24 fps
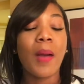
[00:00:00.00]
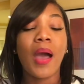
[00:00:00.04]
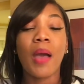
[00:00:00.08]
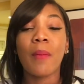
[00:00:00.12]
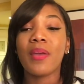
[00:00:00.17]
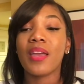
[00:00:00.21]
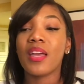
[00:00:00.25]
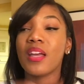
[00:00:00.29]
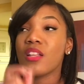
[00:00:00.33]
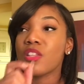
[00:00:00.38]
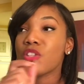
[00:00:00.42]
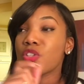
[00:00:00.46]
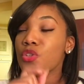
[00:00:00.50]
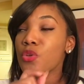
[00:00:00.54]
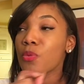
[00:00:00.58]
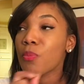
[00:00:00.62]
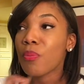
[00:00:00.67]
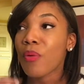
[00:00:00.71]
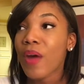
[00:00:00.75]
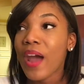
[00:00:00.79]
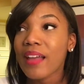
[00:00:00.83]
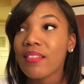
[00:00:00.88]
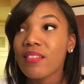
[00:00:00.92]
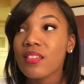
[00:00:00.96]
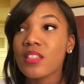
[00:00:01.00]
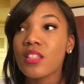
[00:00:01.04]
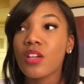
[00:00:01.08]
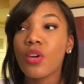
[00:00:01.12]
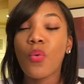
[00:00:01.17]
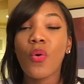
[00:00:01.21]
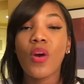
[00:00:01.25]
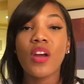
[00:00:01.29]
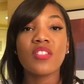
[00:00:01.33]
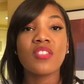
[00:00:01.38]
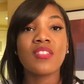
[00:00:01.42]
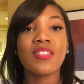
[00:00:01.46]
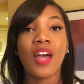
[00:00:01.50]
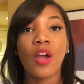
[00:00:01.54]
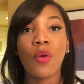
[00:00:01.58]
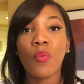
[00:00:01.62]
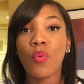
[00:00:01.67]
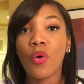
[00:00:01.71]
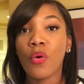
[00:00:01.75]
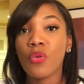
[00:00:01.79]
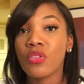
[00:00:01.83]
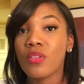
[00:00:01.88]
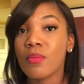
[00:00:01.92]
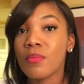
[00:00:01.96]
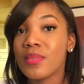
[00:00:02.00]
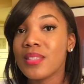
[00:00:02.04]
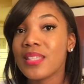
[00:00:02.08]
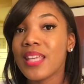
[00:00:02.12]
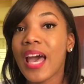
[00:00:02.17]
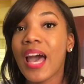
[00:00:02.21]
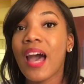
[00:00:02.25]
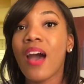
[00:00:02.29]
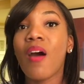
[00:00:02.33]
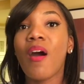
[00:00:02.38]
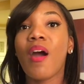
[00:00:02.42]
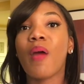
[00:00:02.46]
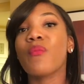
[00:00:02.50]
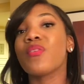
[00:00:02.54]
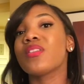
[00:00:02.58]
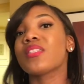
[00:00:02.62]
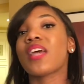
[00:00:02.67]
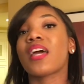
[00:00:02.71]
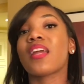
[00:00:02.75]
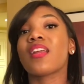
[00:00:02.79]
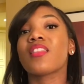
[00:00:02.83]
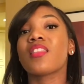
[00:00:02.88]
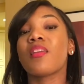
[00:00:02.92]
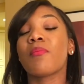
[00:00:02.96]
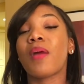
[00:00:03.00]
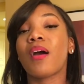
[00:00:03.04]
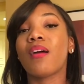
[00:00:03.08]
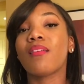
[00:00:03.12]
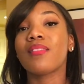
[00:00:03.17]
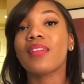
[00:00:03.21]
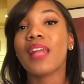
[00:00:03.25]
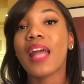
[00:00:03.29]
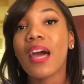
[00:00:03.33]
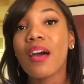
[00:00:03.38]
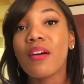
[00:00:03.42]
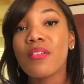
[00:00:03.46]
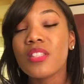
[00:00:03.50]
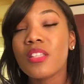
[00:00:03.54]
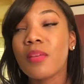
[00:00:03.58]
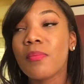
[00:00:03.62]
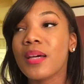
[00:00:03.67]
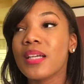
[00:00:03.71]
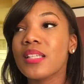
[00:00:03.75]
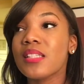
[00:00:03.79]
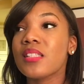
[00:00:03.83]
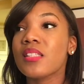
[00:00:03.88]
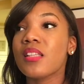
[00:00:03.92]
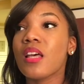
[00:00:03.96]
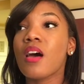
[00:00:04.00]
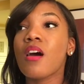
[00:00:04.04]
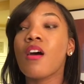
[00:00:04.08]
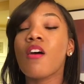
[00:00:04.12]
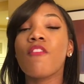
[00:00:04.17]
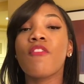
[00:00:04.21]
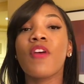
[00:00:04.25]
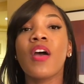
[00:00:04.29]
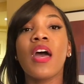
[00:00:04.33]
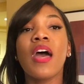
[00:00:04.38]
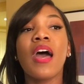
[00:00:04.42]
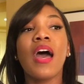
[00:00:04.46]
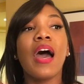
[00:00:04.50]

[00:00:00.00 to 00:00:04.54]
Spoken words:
I began to practice the questions. I wrote them down. I recited them out loud to myself.